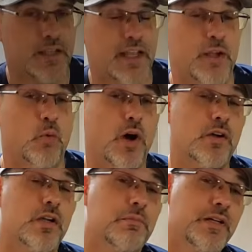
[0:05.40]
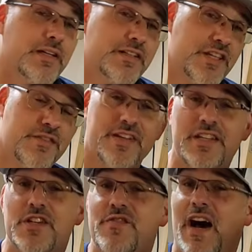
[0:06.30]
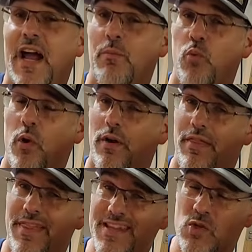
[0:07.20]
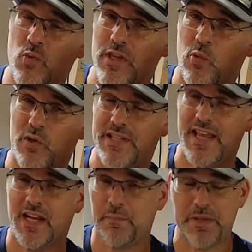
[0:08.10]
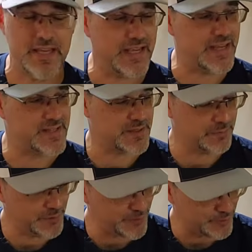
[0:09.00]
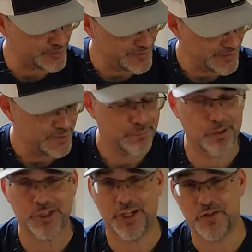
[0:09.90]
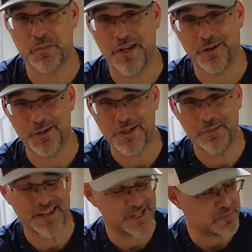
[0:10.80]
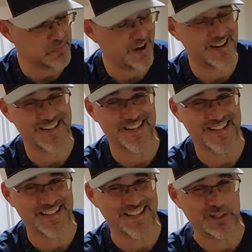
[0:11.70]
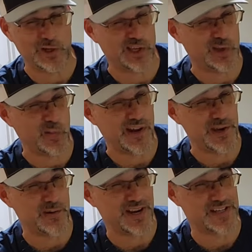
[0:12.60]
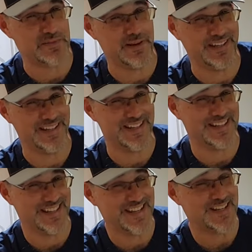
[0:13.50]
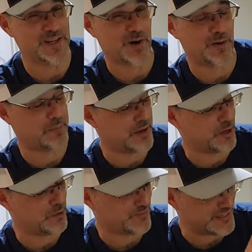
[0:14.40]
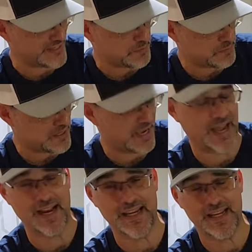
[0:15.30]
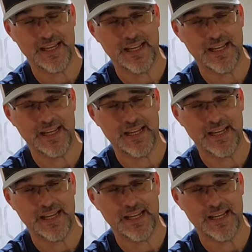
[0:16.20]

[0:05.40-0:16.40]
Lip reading: Hey, welcome to the Vintage Vibe, where this week we're taking a peek at some little bookshelf speakers. I mean, as modest as they look, don't underestimate these. These are a pair of EPI